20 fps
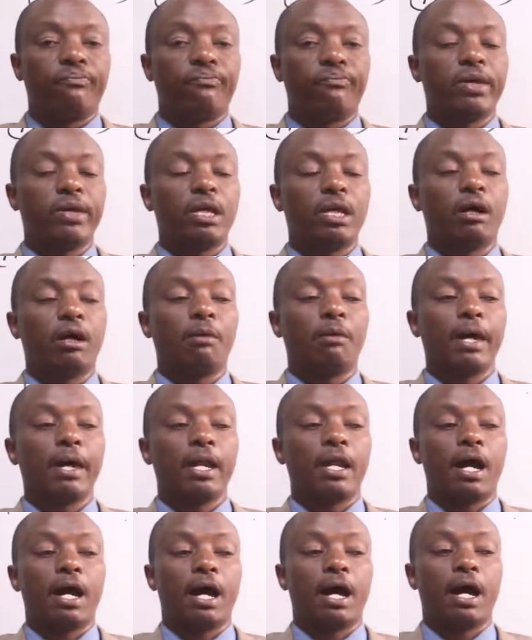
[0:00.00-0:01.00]

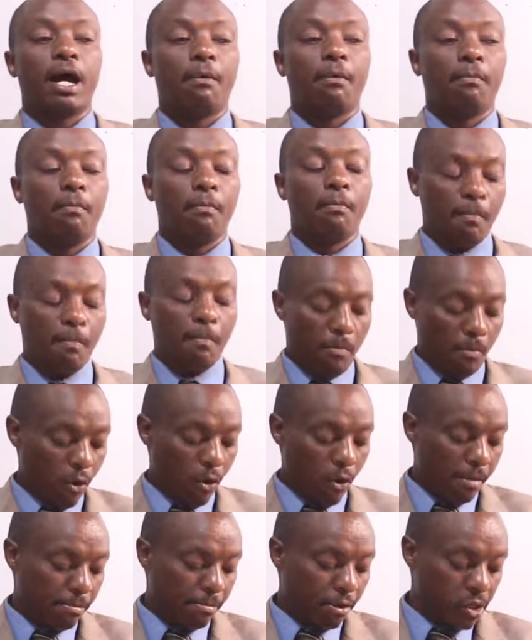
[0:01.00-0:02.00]
Philomena
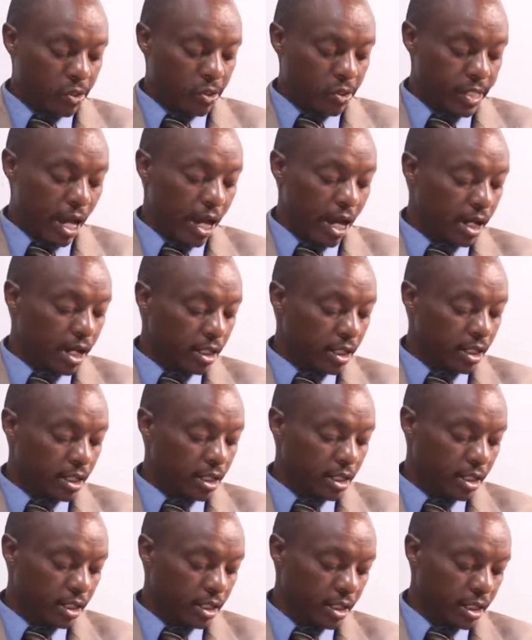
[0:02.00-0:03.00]
Mwamboza
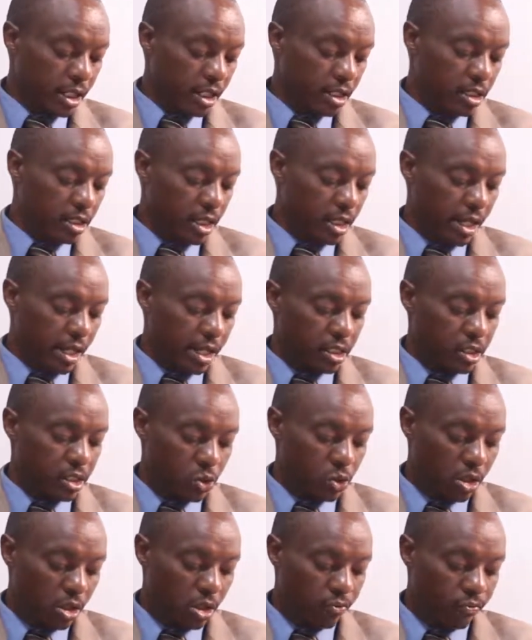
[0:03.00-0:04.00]
intends
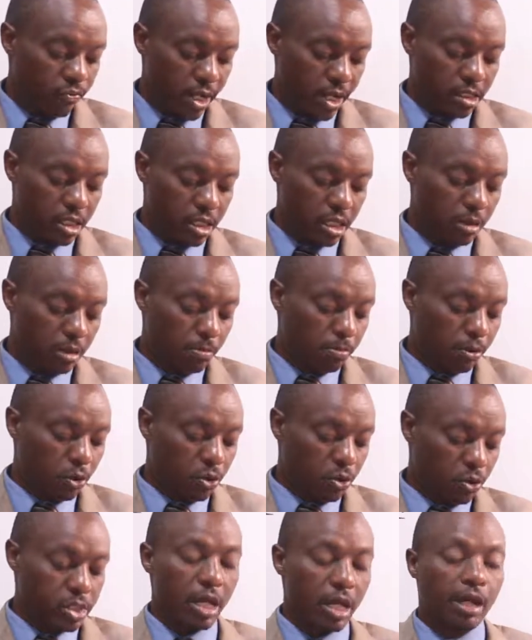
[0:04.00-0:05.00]
to invest in Blue
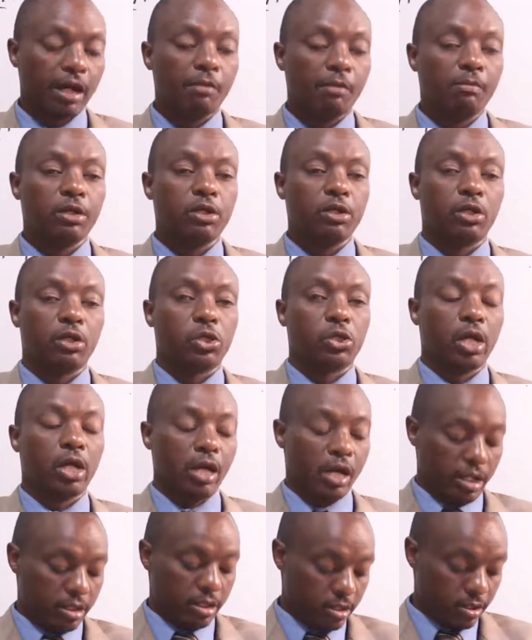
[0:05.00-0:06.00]
Star Limited
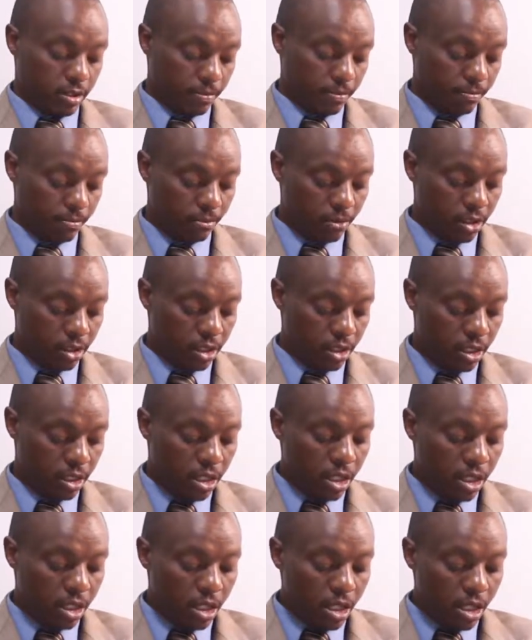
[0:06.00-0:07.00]
shares.
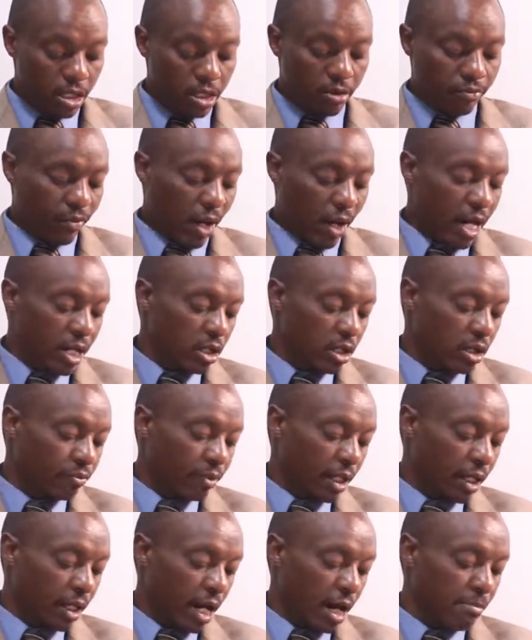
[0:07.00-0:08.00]
The value of
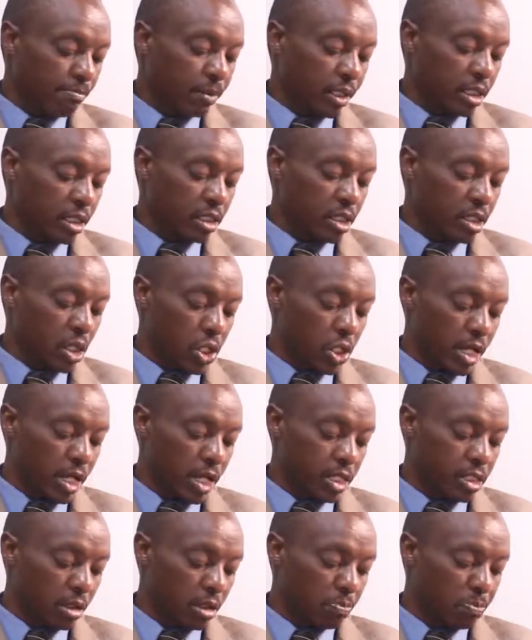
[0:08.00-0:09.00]
the company's
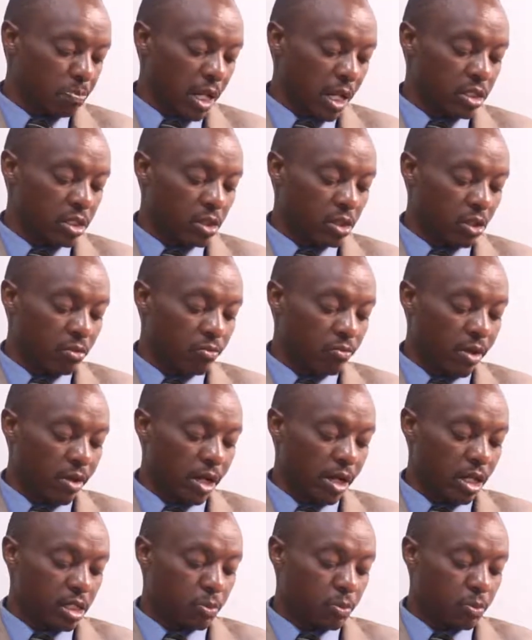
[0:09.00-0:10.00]
shares depends on
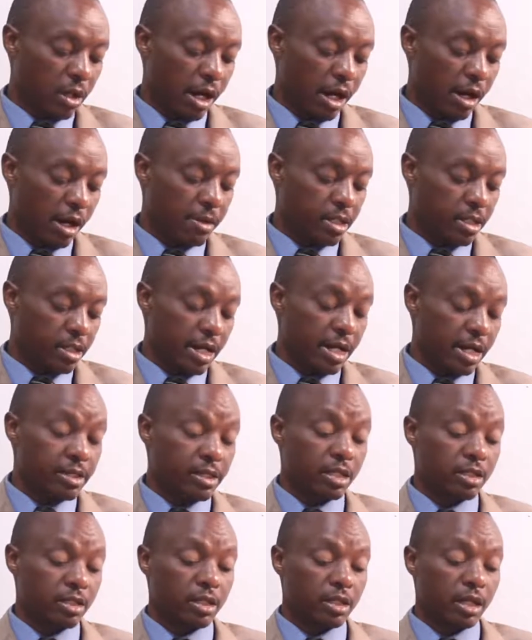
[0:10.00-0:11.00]
various parameters
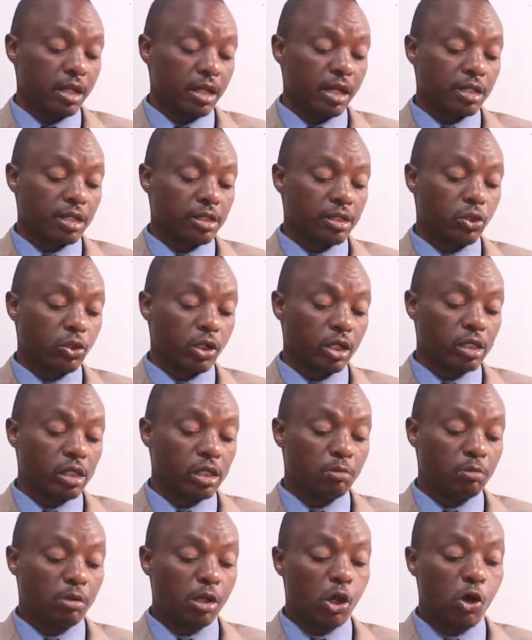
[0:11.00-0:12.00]
as
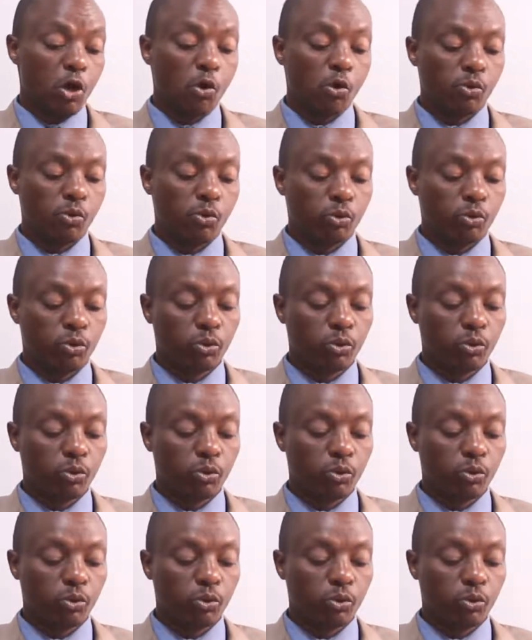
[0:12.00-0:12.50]
illustrated below.